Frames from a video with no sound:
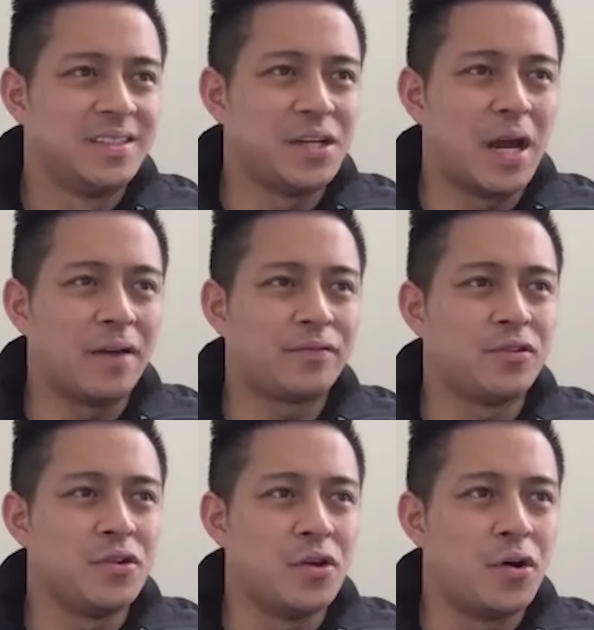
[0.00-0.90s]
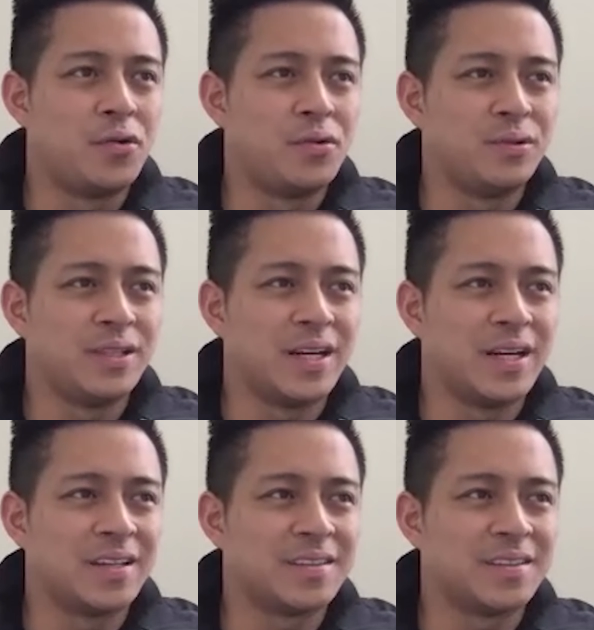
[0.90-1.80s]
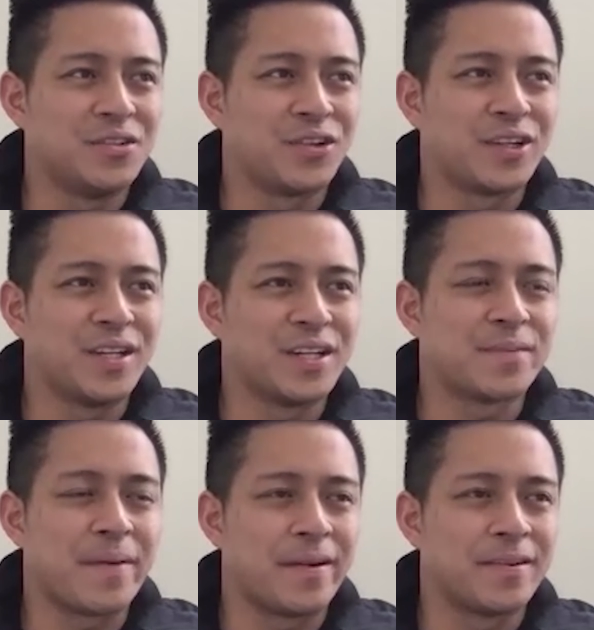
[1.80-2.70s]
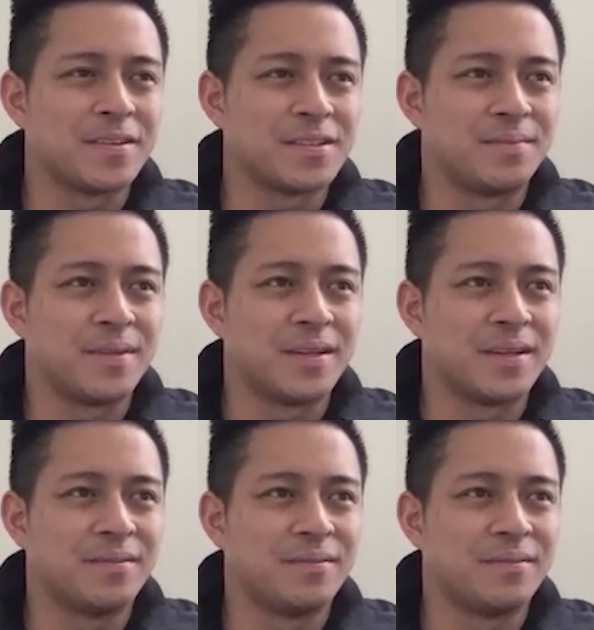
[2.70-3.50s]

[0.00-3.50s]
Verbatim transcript: you have to know that you're going to experience something